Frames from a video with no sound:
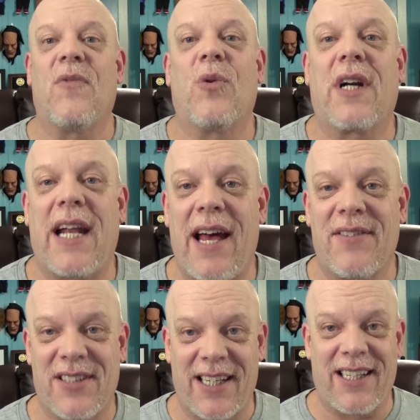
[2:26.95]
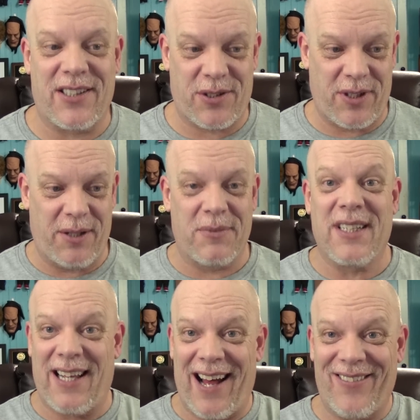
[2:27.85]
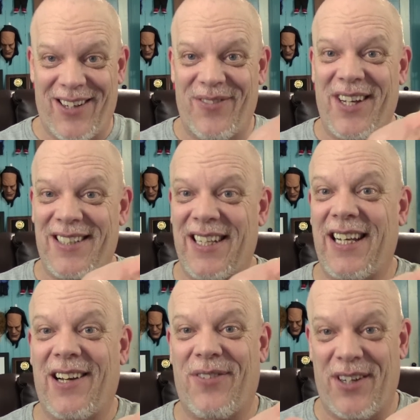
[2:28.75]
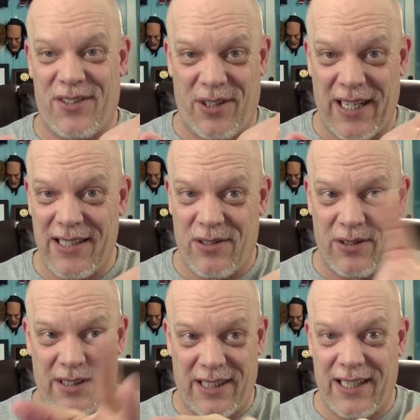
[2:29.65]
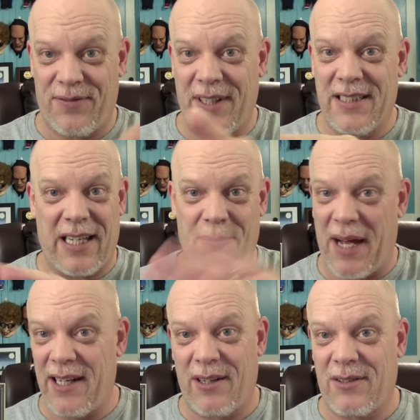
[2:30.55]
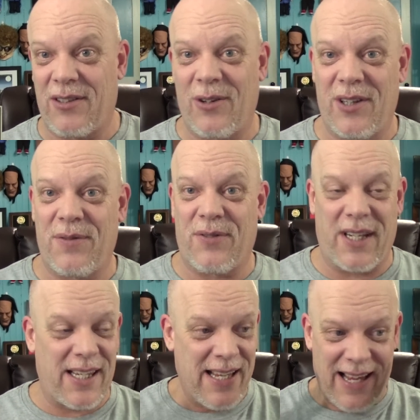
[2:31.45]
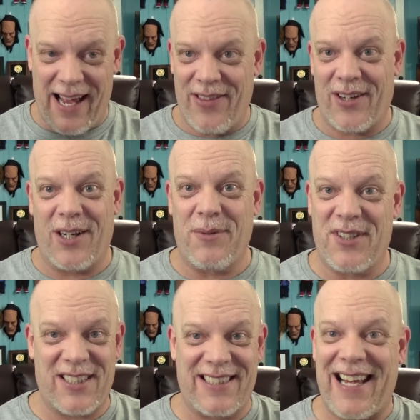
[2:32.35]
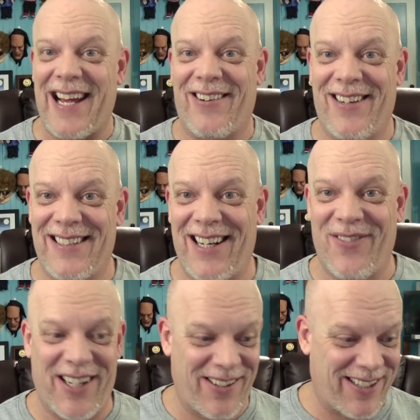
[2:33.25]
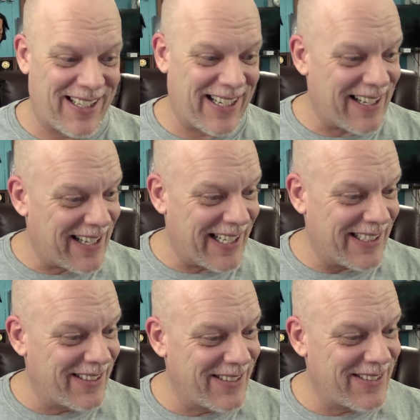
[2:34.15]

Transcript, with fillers: We're gonna have psychic streams. I'm gonna be a psychic for you, so you guys don't get fleeced. Mine are totally free, and they're gonna be just as accurate as anybody you can get online.